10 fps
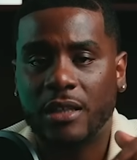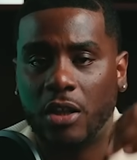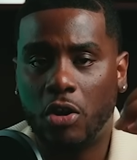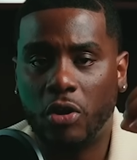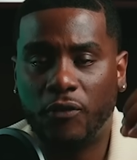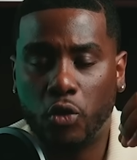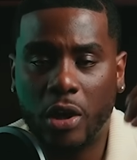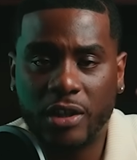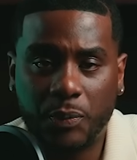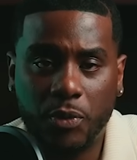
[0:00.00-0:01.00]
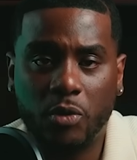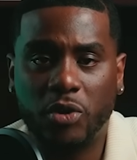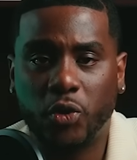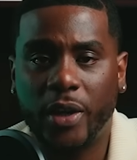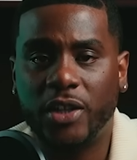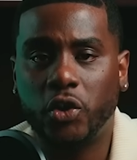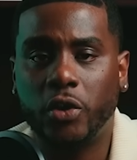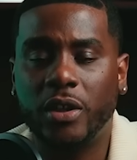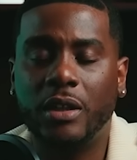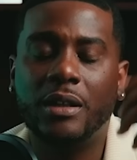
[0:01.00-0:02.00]
So if you are disputing with
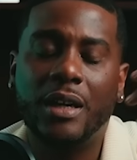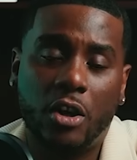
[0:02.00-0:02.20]
TransUnion,